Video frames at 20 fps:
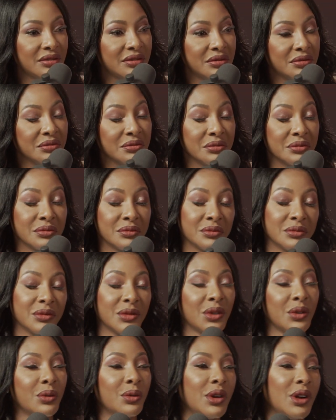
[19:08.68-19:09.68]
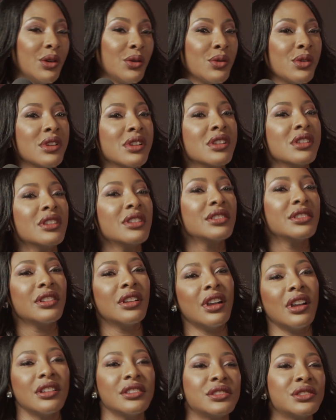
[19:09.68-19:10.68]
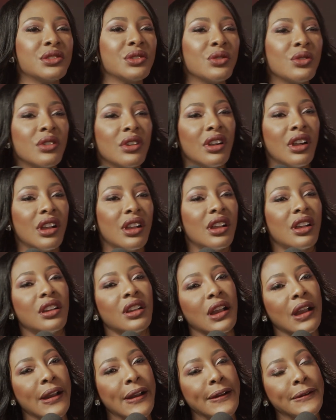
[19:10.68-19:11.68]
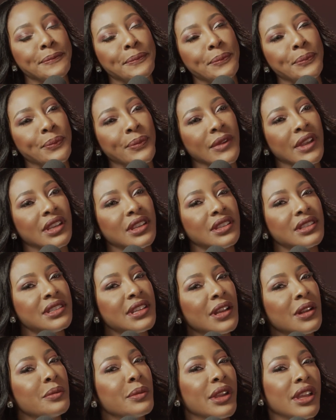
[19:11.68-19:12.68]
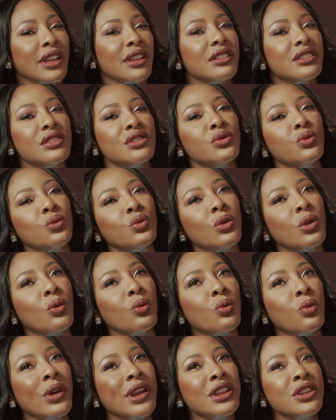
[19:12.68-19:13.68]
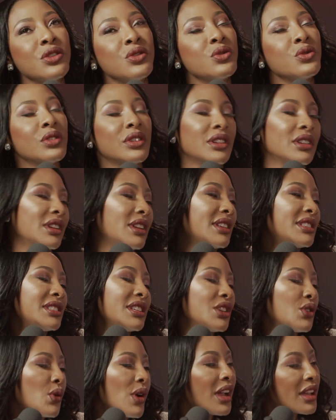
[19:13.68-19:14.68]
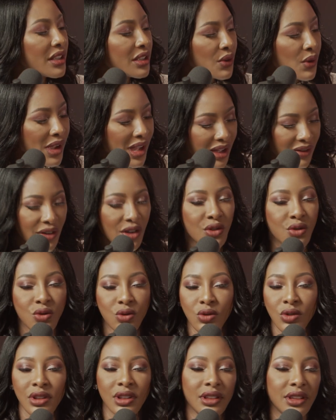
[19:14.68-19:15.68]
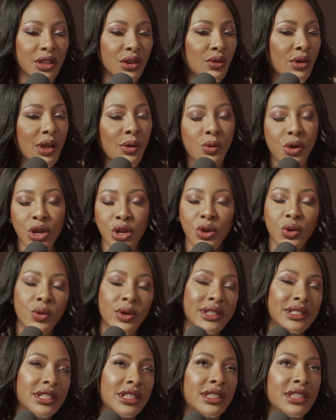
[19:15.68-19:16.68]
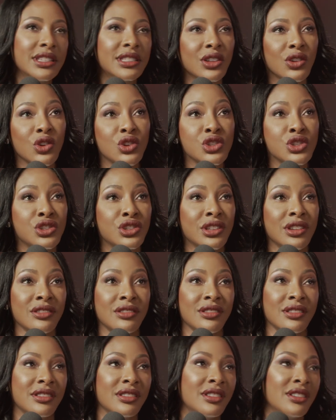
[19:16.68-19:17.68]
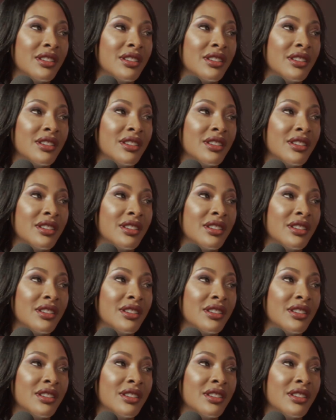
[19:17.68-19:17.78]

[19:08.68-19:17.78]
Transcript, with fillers: Yeah. Wow. So, tell me, when you let's say you you have a goal, you know, I want to go into this country, or